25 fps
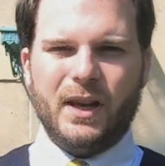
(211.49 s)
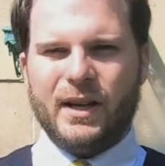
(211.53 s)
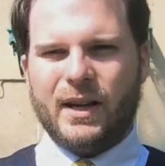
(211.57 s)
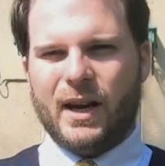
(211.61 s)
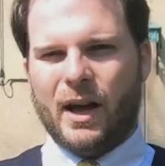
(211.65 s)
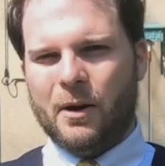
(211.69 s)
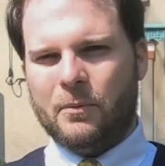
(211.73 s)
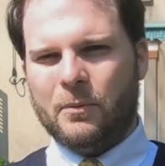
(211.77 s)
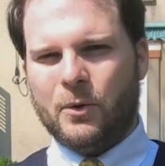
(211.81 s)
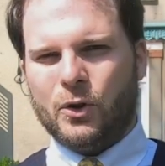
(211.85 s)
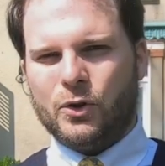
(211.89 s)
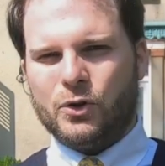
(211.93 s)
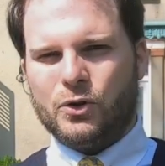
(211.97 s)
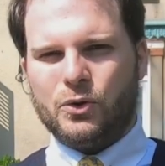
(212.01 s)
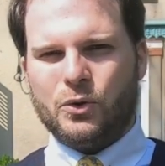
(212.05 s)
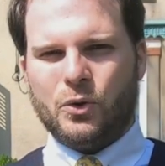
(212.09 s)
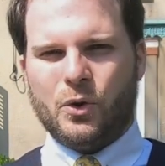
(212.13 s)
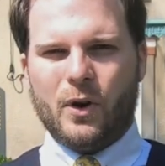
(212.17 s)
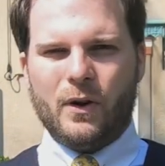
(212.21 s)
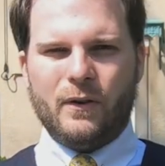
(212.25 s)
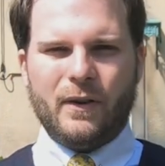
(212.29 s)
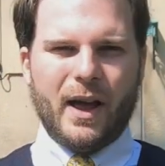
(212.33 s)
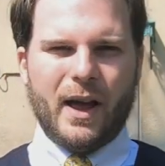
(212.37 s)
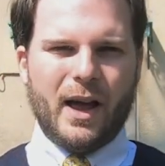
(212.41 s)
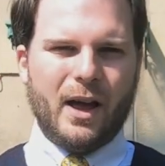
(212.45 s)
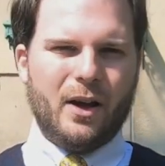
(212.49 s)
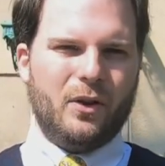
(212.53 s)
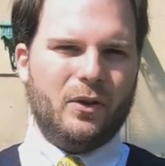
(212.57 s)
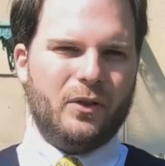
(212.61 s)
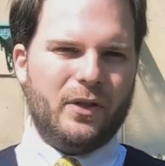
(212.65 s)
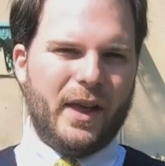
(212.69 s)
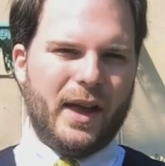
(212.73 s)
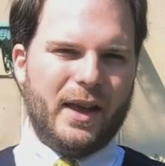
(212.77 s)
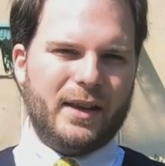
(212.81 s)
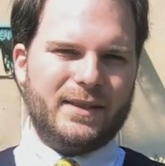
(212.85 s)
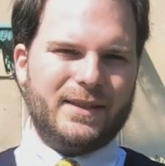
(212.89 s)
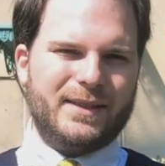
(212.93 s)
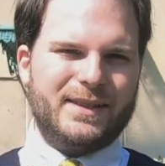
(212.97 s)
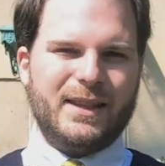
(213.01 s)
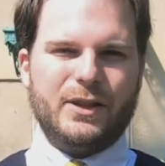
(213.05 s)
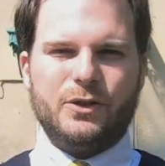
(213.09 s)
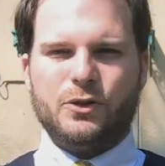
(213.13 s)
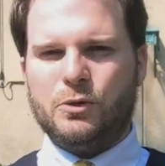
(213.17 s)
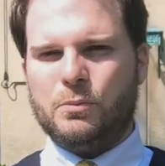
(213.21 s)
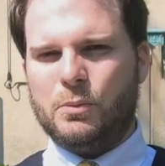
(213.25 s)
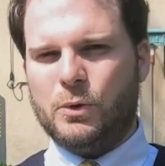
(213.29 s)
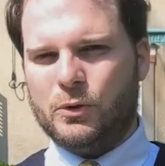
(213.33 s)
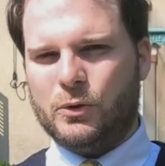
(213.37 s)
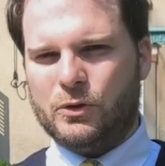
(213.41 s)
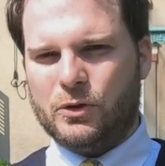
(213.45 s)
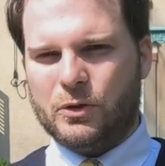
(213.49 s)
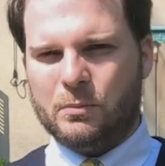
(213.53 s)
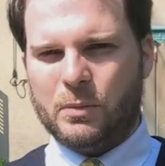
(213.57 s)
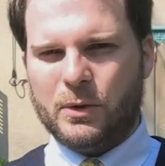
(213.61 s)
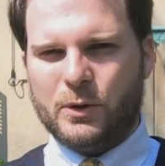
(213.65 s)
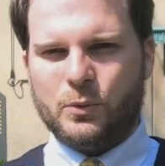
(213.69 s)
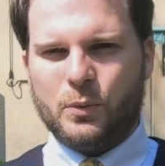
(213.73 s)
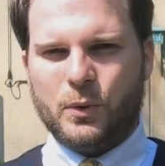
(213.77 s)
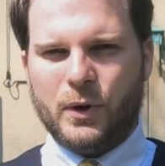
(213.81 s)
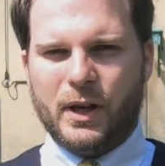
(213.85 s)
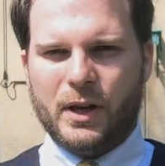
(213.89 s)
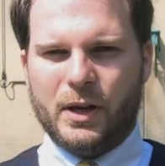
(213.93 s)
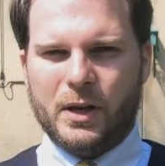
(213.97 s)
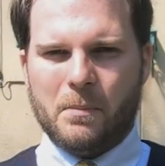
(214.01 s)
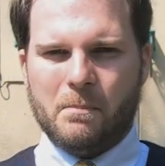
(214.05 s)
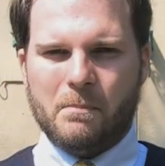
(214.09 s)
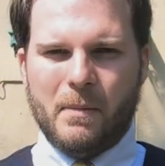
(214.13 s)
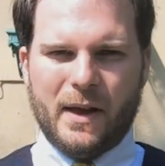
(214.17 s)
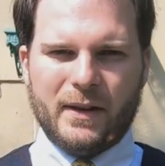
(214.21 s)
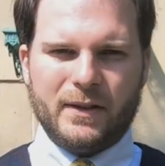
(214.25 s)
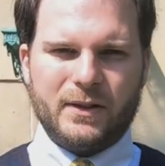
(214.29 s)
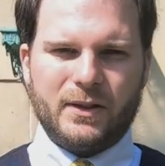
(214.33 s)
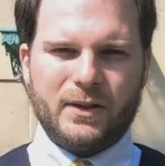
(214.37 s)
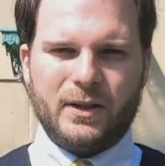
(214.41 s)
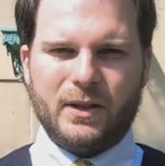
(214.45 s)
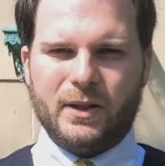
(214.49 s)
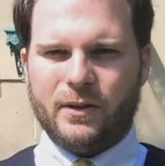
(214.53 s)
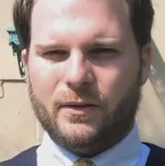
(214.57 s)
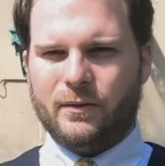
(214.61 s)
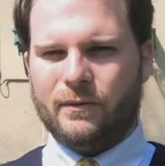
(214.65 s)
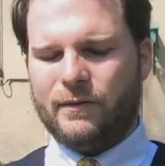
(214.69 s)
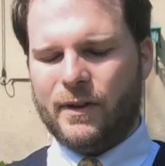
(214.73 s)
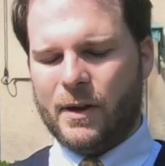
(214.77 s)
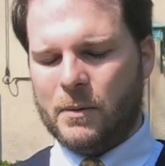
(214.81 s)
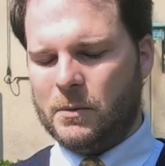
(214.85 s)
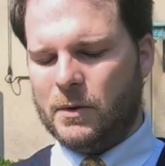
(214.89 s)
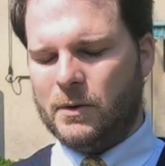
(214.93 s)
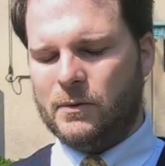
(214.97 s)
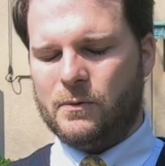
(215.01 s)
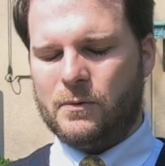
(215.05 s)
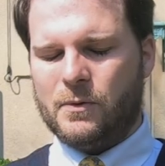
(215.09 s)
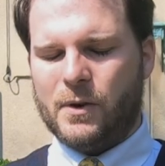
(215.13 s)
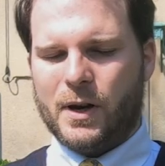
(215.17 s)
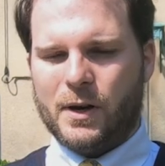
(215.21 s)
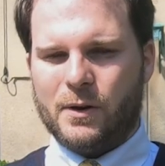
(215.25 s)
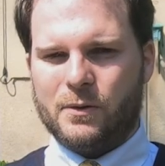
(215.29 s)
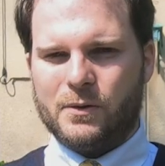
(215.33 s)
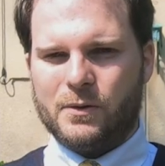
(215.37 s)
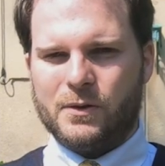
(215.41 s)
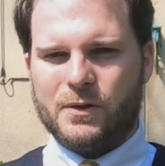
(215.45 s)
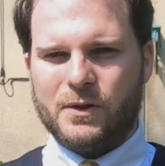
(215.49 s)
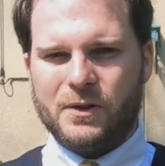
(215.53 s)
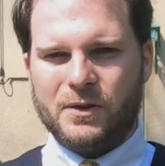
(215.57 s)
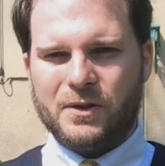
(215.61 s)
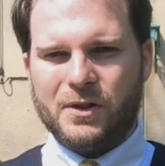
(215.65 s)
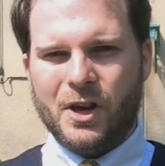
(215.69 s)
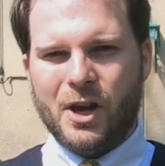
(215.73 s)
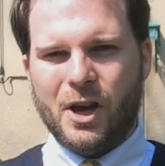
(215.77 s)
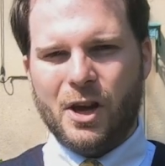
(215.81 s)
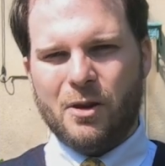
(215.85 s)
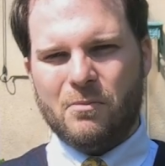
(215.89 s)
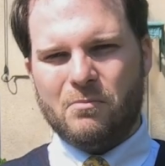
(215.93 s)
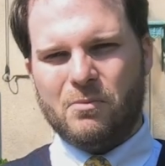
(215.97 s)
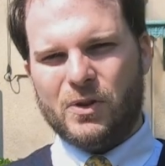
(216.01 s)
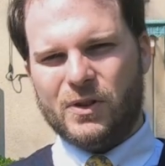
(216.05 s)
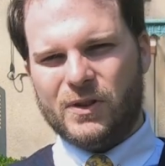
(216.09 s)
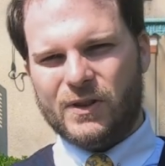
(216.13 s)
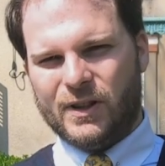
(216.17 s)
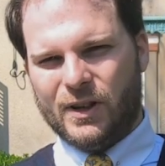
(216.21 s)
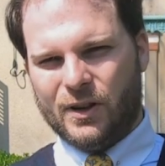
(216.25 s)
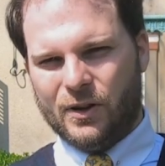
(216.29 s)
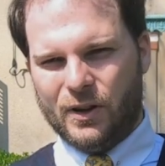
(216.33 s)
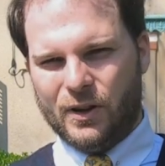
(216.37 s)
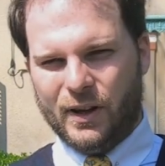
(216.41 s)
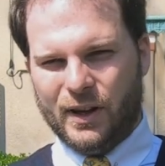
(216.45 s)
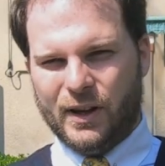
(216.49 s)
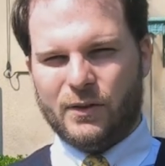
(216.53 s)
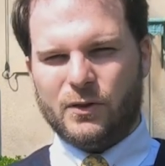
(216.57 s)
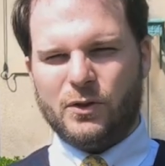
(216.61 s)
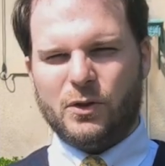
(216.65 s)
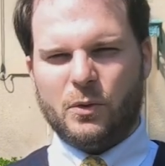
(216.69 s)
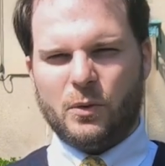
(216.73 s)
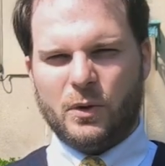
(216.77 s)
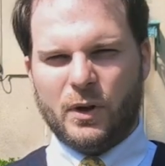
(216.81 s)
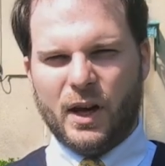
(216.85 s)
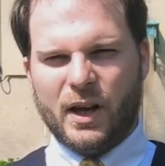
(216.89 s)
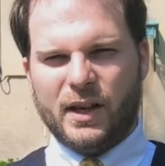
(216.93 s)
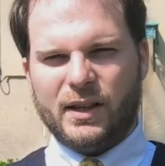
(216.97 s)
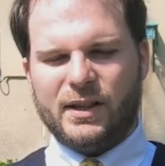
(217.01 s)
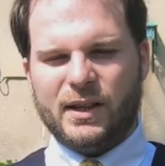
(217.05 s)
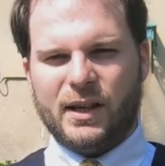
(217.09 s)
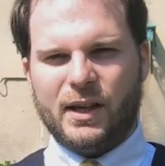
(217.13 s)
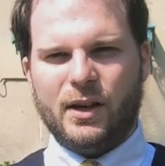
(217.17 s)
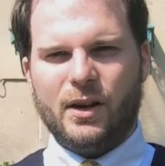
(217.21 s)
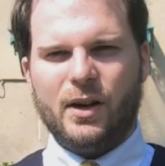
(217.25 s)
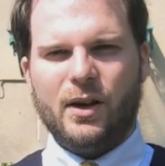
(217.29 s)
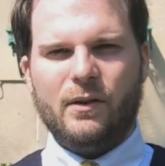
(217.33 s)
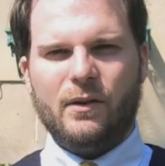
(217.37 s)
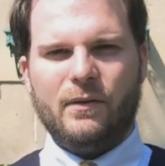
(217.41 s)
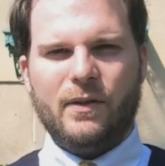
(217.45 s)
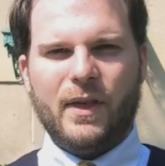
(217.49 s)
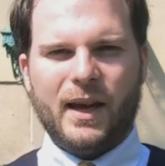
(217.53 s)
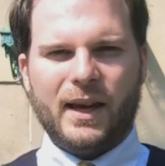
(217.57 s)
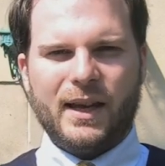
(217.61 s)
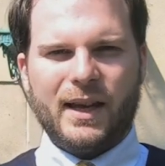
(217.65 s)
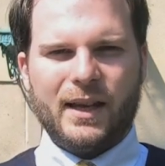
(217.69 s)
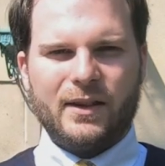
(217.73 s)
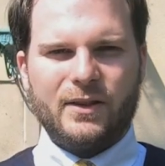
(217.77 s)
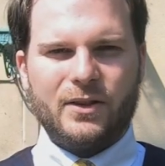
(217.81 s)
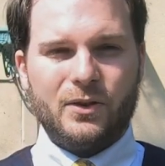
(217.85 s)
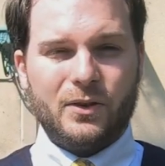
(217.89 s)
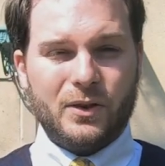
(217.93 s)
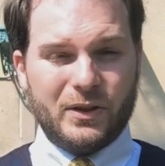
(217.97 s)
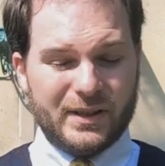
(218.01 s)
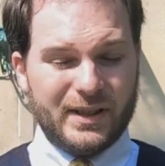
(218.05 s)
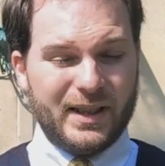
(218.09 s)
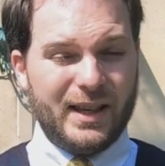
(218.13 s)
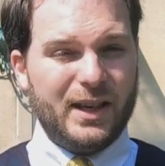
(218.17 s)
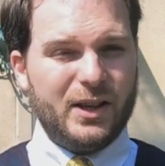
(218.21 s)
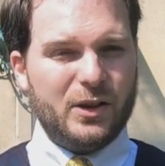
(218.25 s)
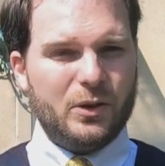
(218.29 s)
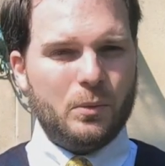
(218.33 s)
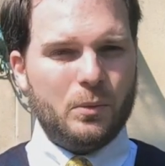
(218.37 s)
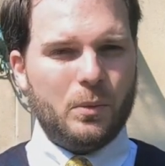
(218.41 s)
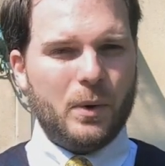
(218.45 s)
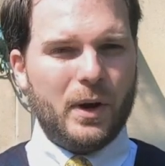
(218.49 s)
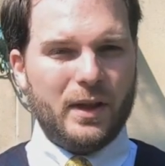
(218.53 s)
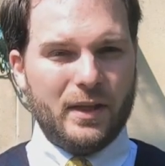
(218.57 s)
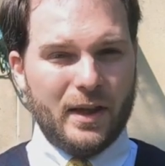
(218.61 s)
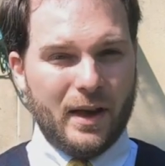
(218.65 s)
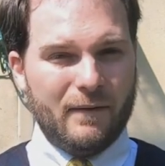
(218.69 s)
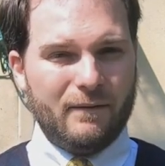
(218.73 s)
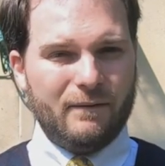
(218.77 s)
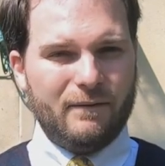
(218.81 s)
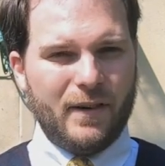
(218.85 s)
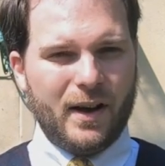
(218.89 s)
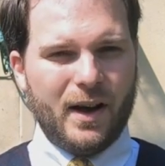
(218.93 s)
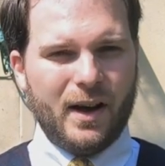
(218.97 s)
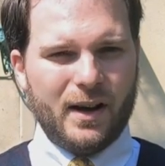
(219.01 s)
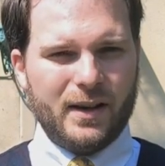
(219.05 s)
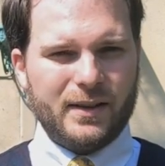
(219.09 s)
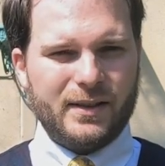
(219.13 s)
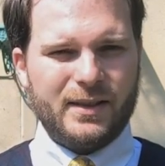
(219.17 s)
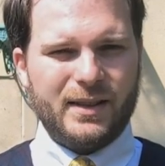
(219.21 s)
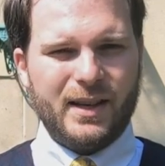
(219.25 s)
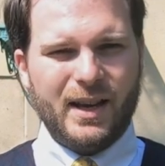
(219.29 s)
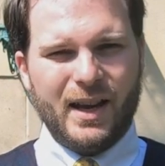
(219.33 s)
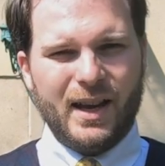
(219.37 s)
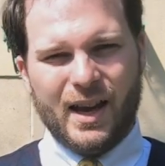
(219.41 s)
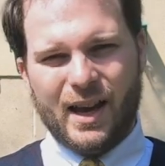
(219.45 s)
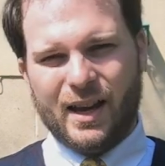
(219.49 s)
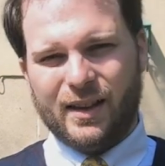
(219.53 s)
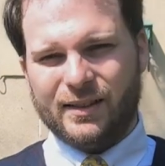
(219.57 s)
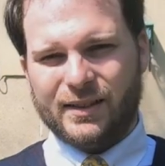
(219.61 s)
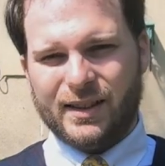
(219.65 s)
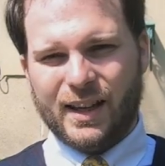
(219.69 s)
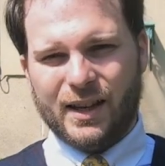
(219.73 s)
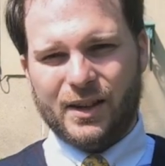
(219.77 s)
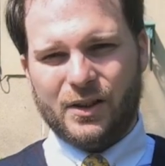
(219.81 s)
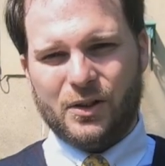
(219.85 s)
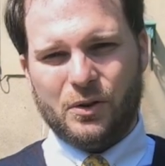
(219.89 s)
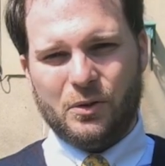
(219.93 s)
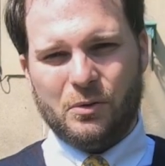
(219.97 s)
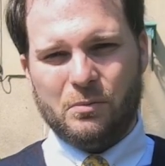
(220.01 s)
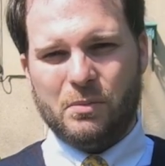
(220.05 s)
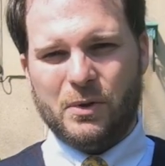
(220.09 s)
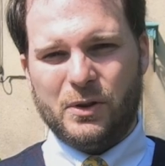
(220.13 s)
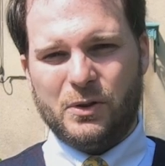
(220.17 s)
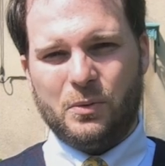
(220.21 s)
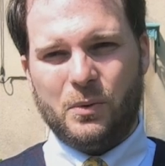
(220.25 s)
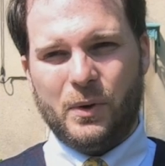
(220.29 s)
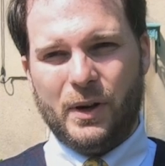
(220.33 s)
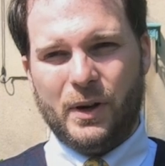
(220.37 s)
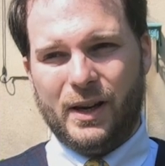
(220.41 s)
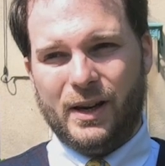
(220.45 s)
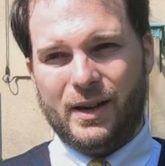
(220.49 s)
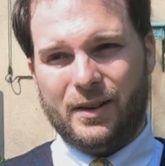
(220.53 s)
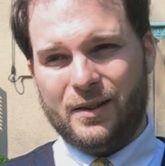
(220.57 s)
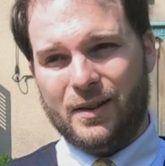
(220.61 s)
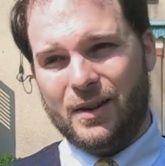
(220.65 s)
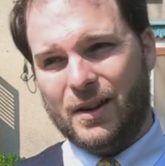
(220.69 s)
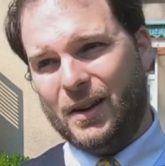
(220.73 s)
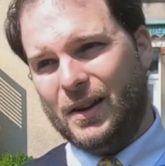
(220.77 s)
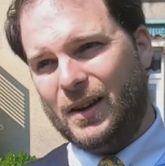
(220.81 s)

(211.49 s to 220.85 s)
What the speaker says: Now, I'm not sure of how that's distributed between masculine and feminine fragrances, but still it gives you an idea of their catalogues. Either way, they're vast and will take you between